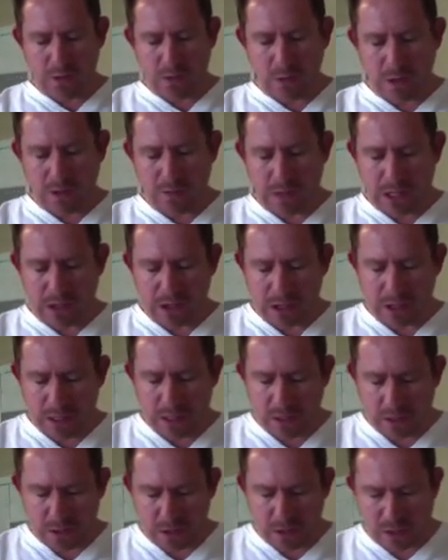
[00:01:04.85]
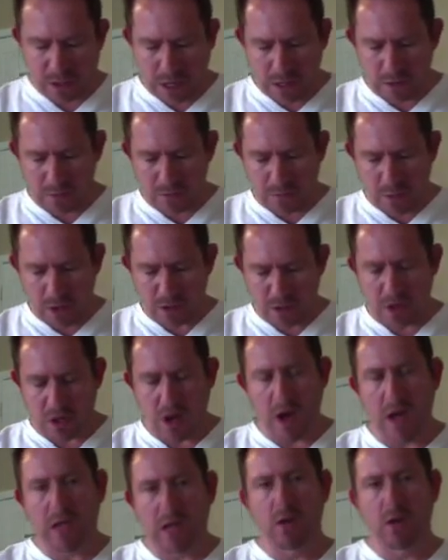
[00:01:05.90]
with me, Jesus, Son of the Most
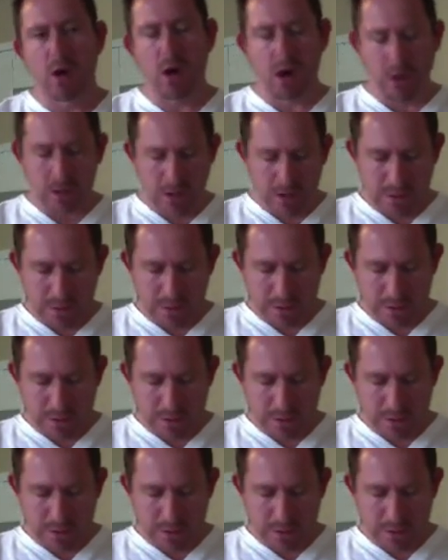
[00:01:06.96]
High God?